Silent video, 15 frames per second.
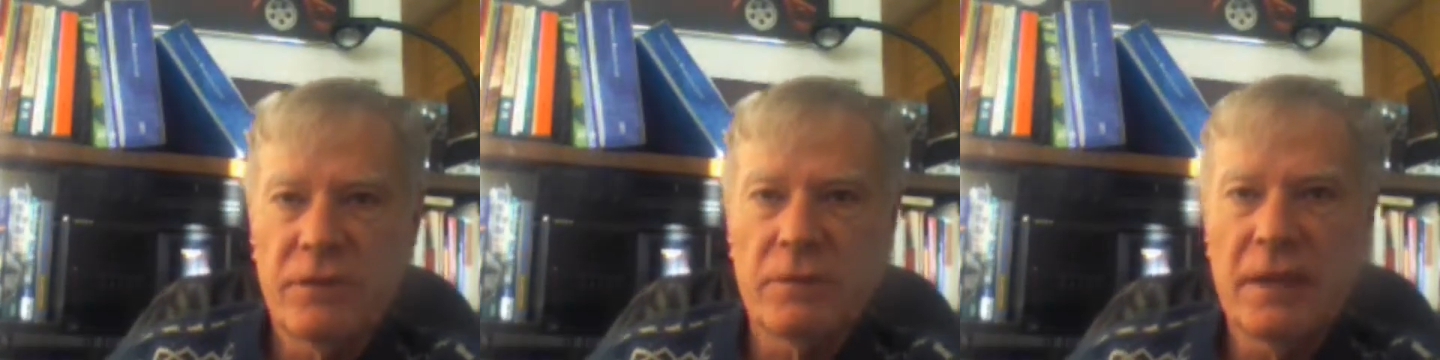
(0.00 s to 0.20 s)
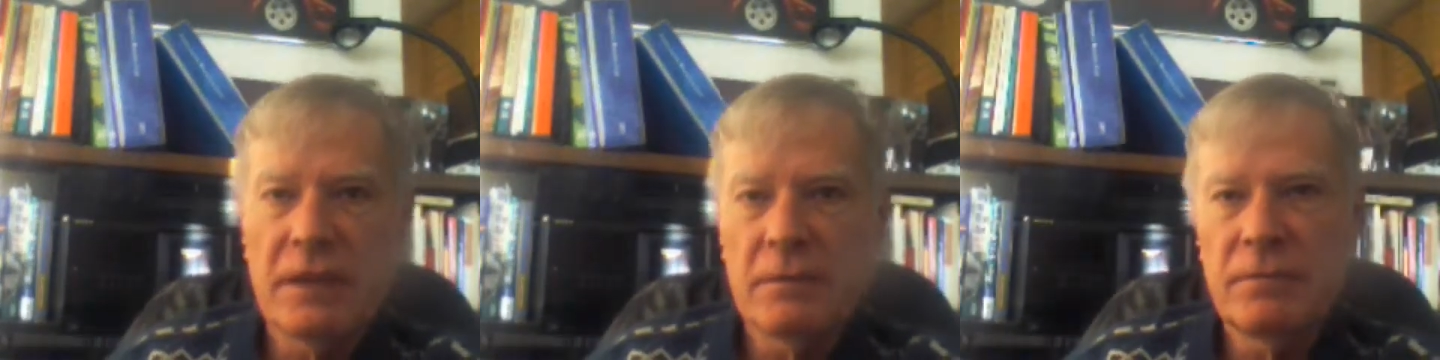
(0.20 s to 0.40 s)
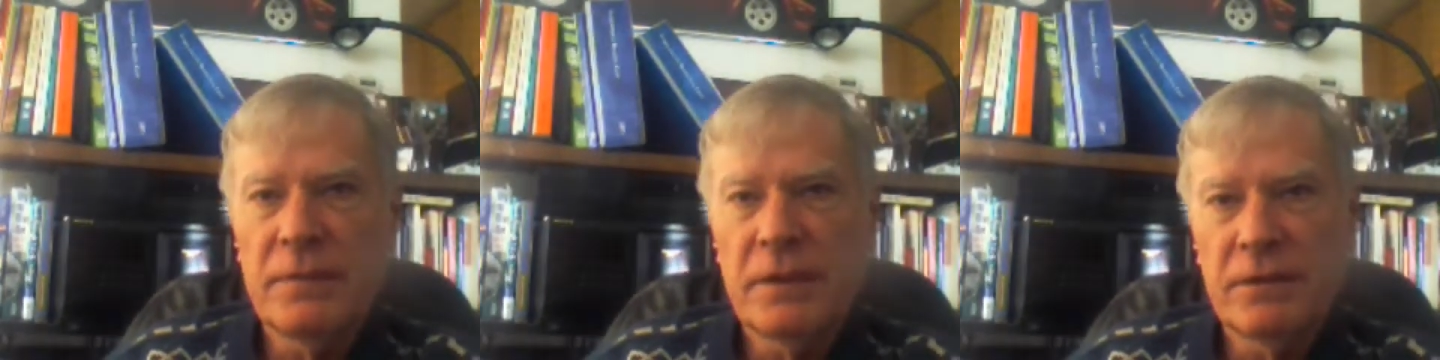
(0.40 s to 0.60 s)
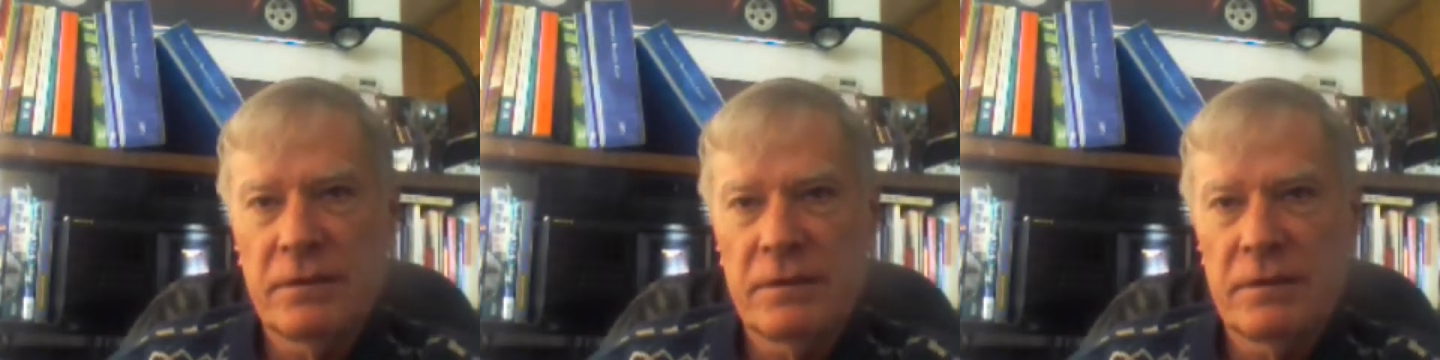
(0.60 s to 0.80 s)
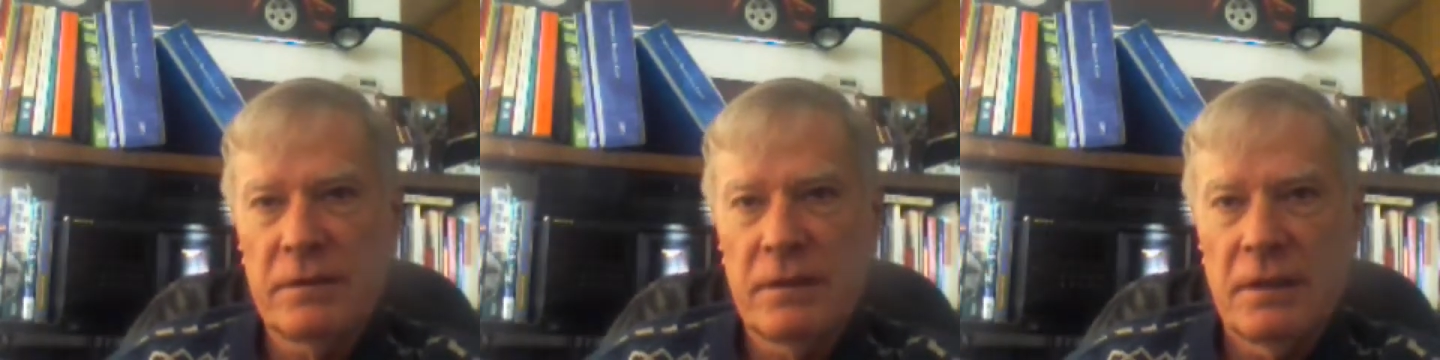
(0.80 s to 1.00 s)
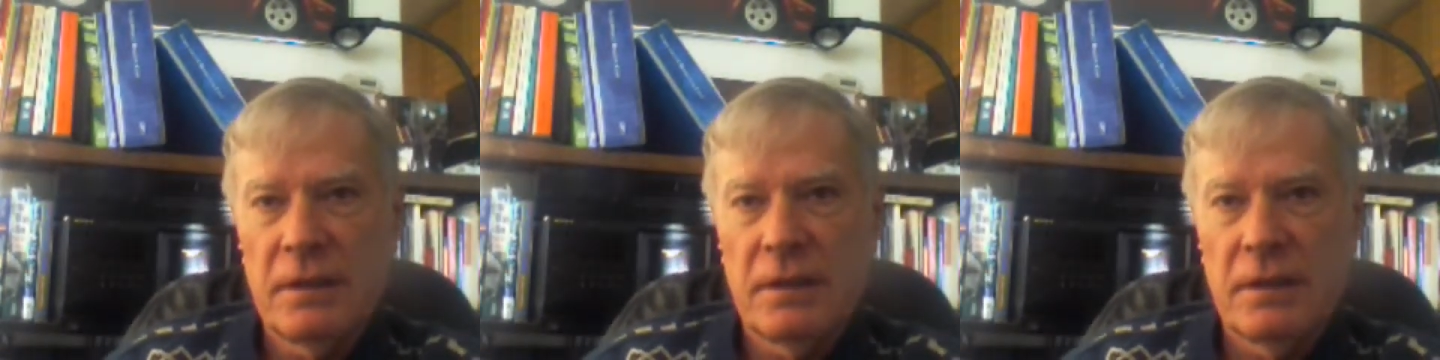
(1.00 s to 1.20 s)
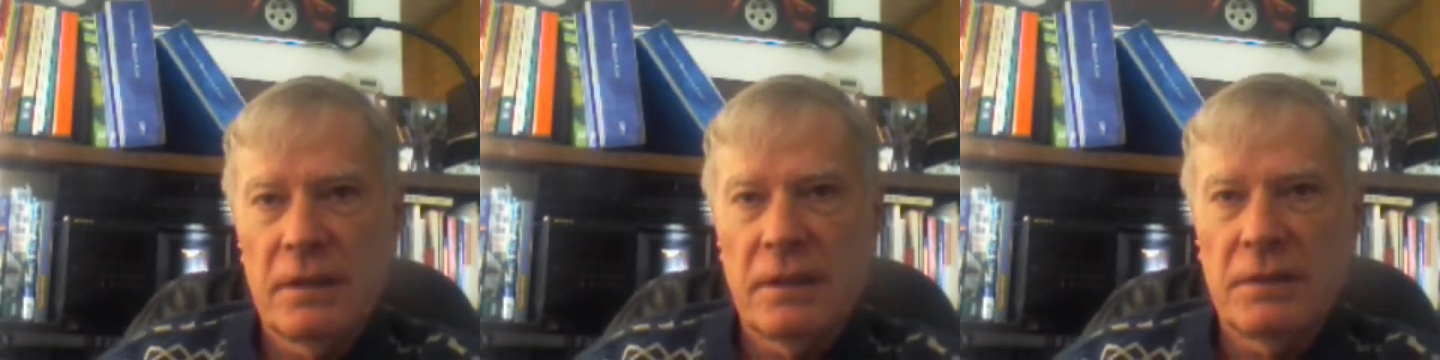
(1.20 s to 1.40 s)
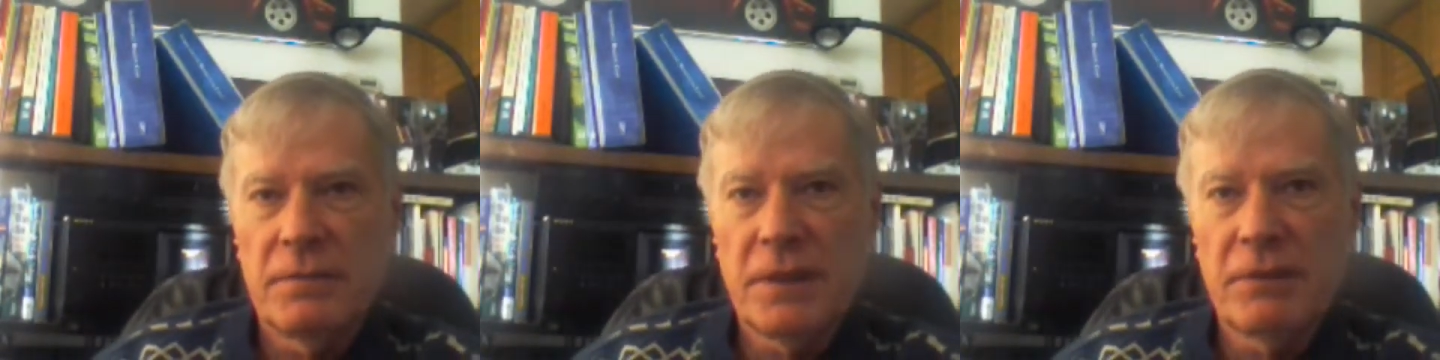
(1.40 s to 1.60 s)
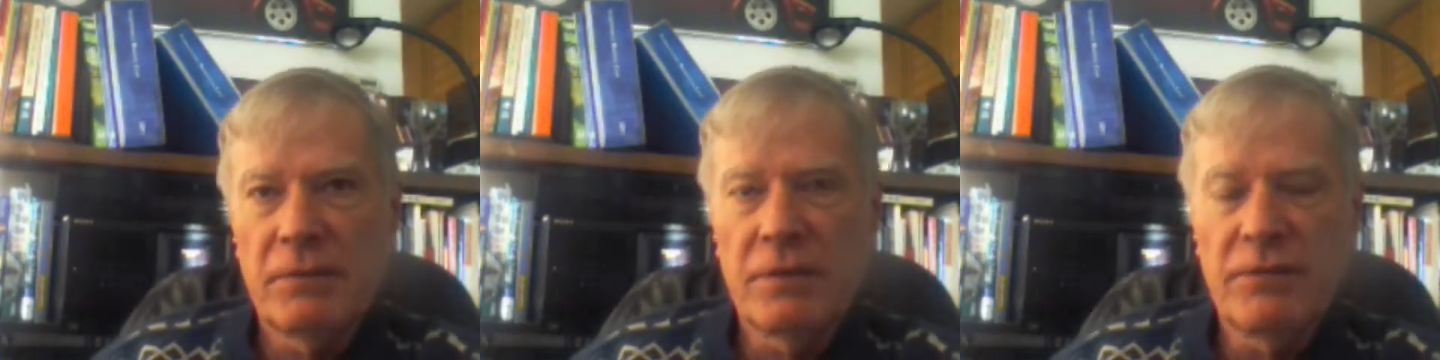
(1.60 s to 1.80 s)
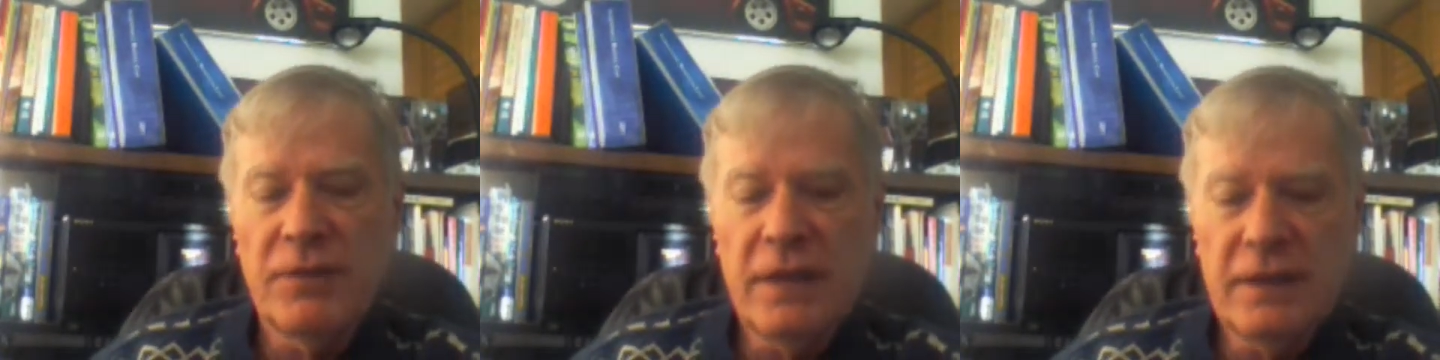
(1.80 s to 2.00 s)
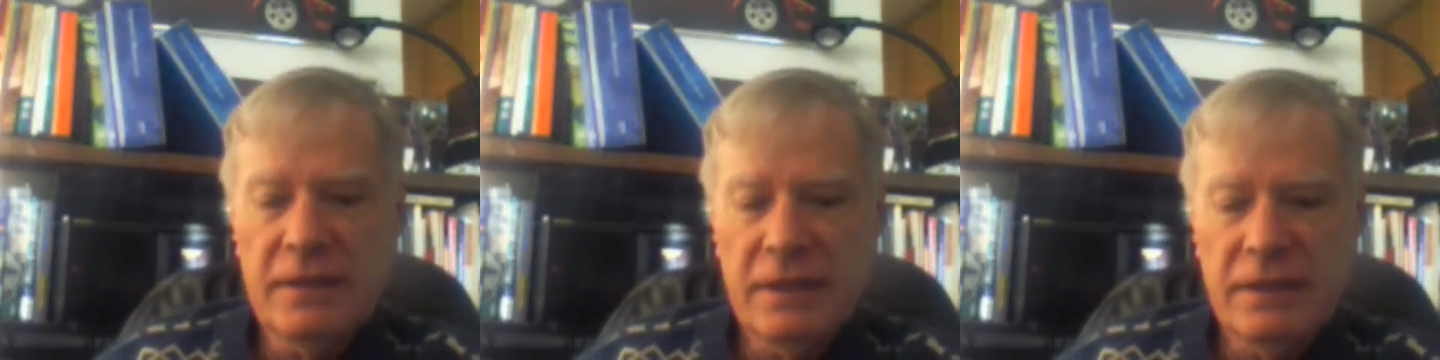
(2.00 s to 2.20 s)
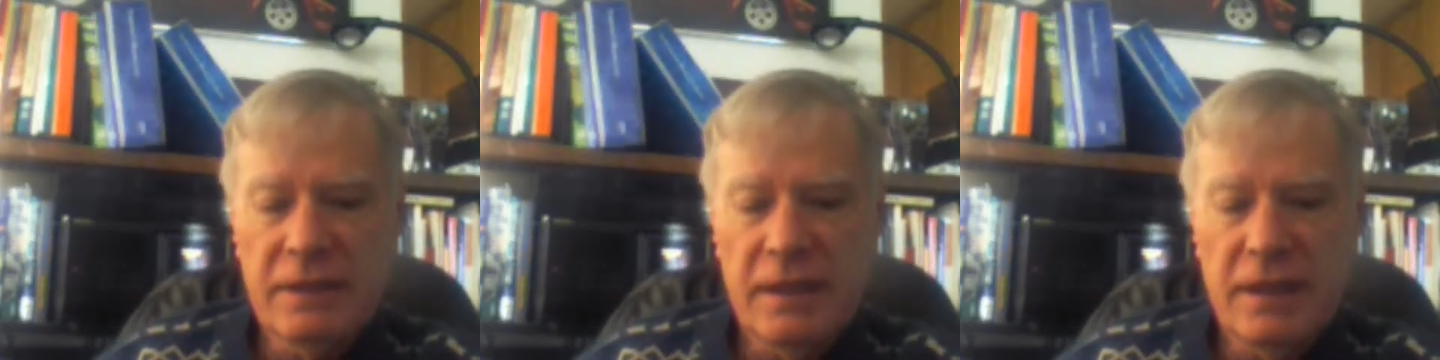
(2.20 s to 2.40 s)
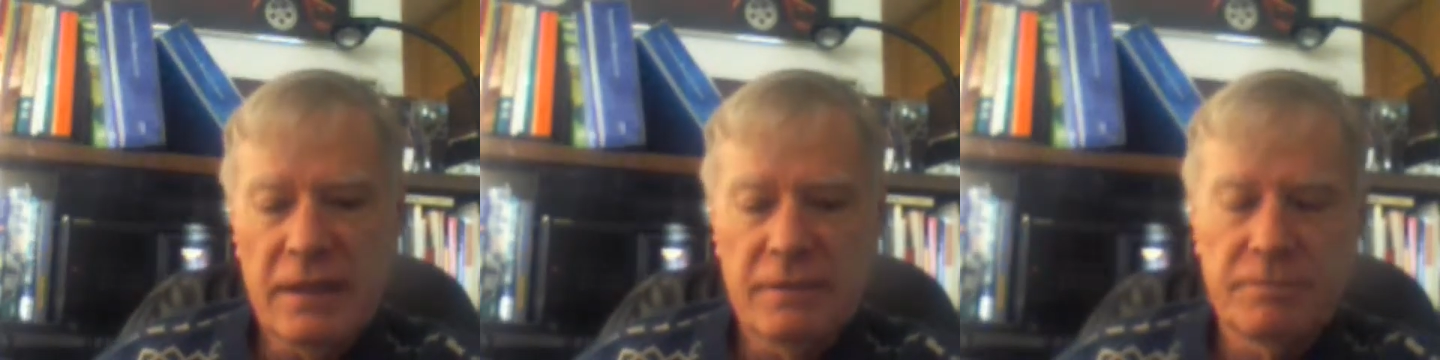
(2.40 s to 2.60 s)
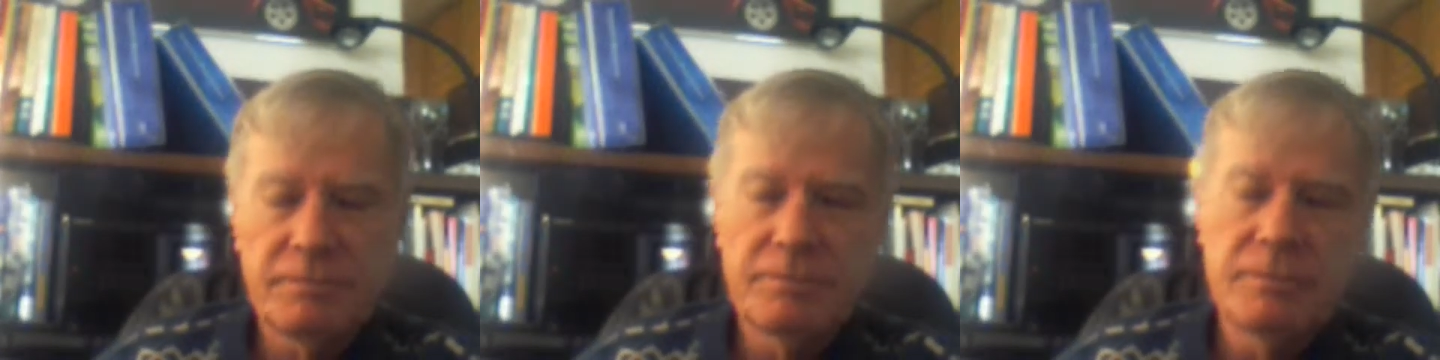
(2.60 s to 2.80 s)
for about a month, but we're finding that